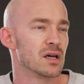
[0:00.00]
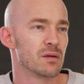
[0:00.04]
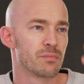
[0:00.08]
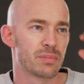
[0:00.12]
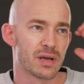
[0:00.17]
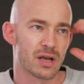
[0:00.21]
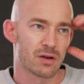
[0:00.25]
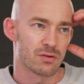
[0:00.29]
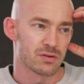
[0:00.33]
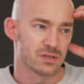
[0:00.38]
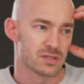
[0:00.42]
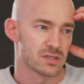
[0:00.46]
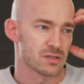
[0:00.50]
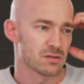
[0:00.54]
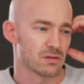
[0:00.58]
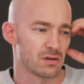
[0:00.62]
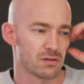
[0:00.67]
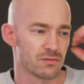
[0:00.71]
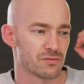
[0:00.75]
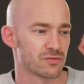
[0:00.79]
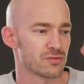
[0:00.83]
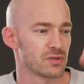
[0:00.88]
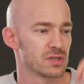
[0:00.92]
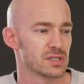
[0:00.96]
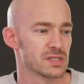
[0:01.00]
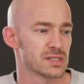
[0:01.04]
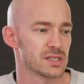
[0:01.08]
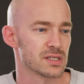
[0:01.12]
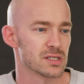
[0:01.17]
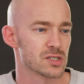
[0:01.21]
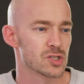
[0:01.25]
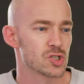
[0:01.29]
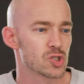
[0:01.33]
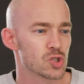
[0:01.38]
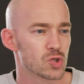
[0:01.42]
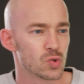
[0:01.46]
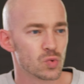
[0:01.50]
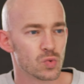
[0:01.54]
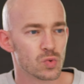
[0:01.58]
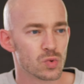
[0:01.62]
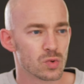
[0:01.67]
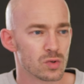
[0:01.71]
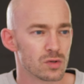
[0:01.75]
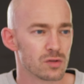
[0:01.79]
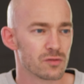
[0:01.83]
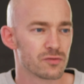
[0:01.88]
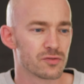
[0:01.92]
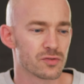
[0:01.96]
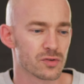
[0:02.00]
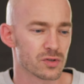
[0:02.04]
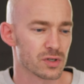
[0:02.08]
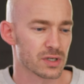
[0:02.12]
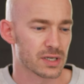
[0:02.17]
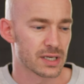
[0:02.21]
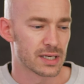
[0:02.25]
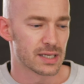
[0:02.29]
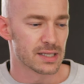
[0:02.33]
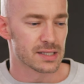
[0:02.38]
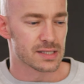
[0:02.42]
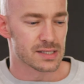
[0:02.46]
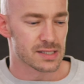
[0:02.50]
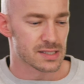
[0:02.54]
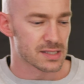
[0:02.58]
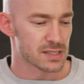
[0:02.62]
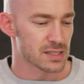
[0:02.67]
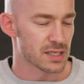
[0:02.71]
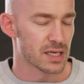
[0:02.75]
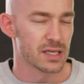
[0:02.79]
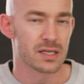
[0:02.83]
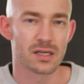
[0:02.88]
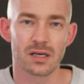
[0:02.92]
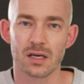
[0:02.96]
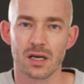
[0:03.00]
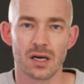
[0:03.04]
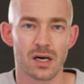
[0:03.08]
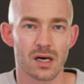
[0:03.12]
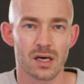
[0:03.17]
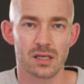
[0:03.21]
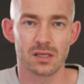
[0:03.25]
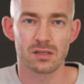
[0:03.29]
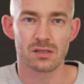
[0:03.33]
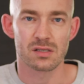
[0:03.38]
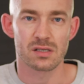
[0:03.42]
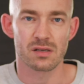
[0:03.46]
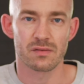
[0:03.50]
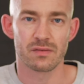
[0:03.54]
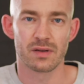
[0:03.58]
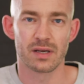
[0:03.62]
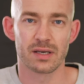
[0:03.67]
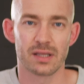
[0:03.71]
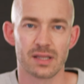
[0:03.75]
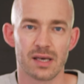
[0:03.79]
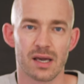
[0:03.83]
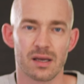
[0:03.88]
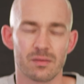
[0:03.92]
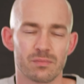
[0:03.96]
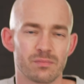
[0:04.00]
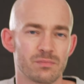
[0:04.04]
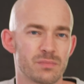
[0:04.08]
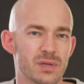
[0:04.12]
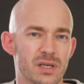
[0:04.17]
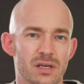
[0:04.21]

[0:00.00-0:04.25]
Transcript: parents conference at a school for your kids' kindergarten or stuff like that,